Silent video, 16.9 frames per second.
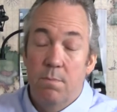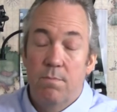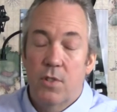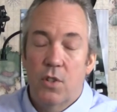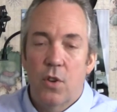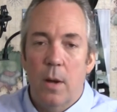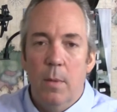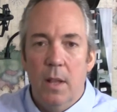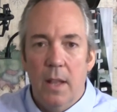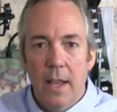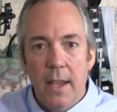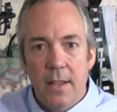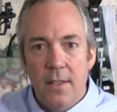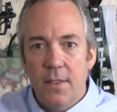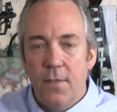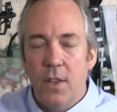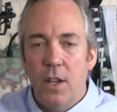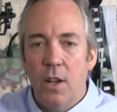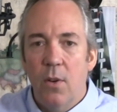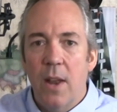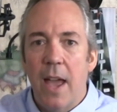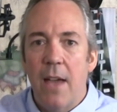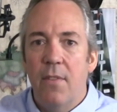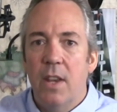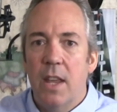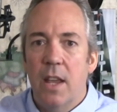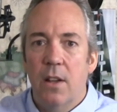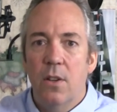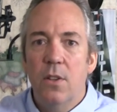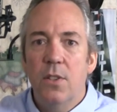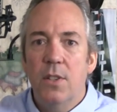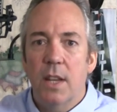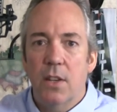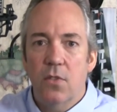trouble is, if you don't have any
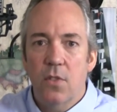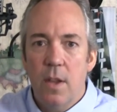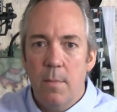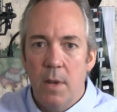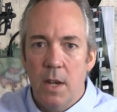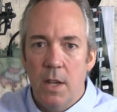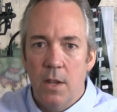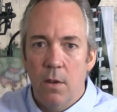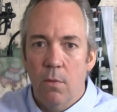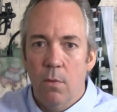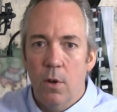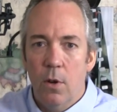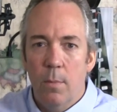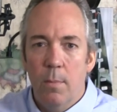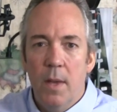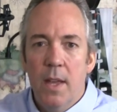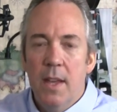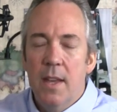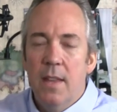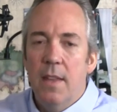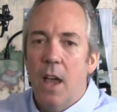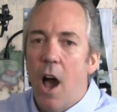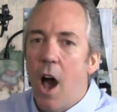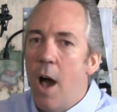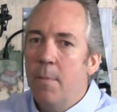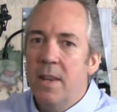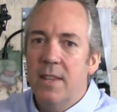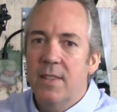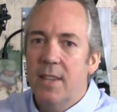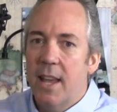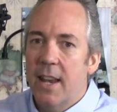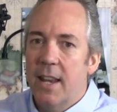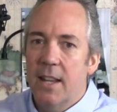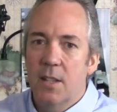acoustic treatment in your room, the Omni
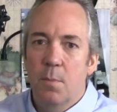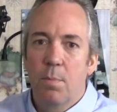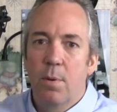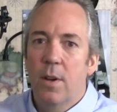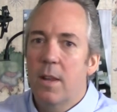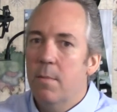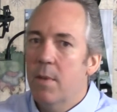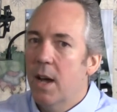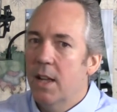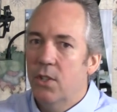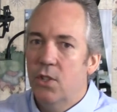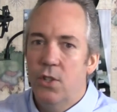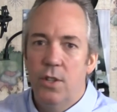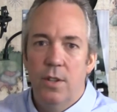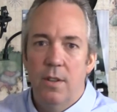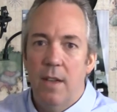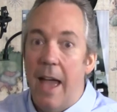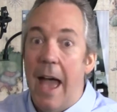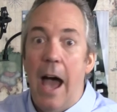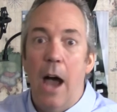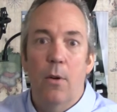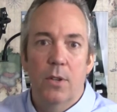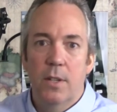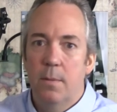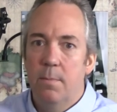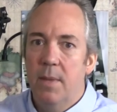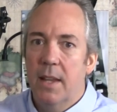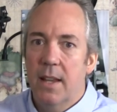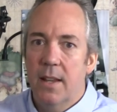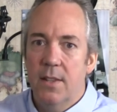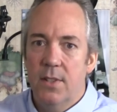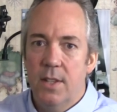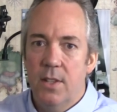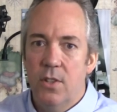setting is pretty much out
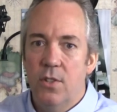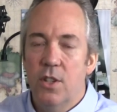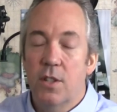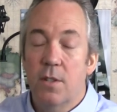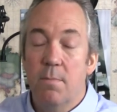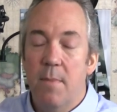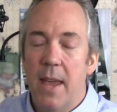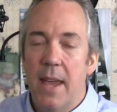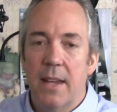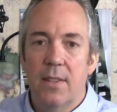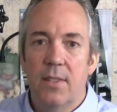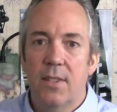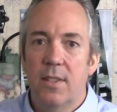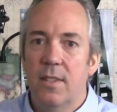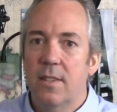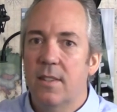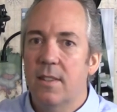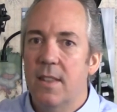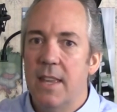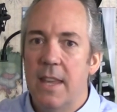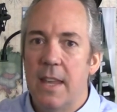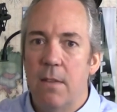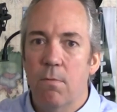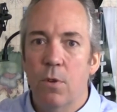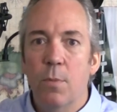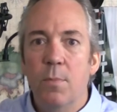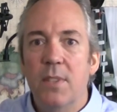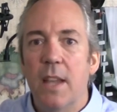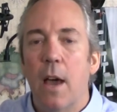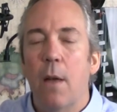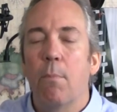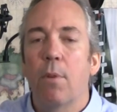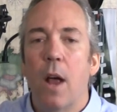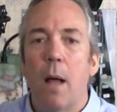because it just makes the room
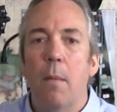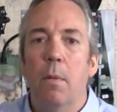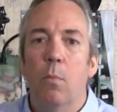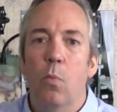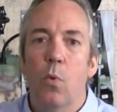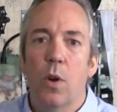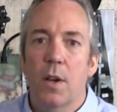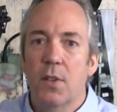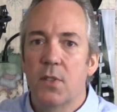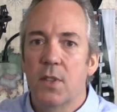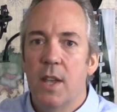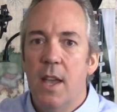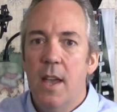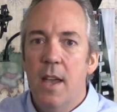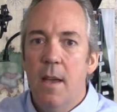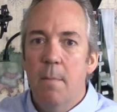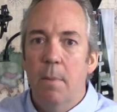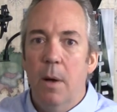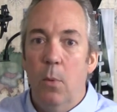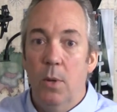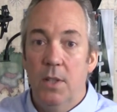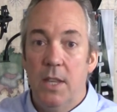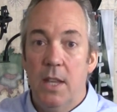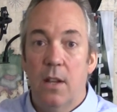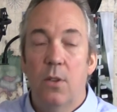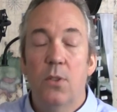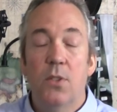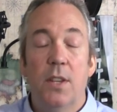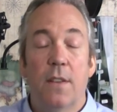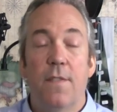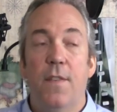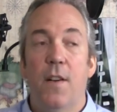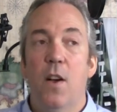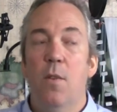sound problem worse. But with the
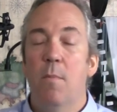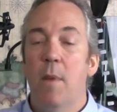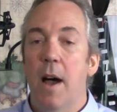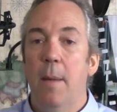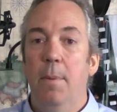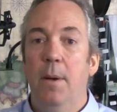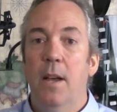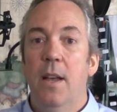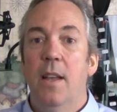acoustic foam up,